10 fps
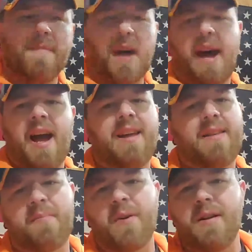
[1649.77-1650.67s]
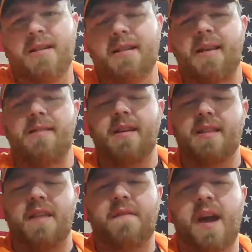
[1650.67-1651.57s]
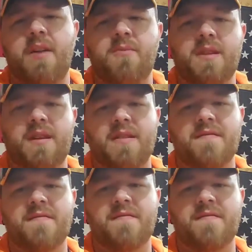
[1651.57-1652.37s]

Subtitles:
I personally think that if I would have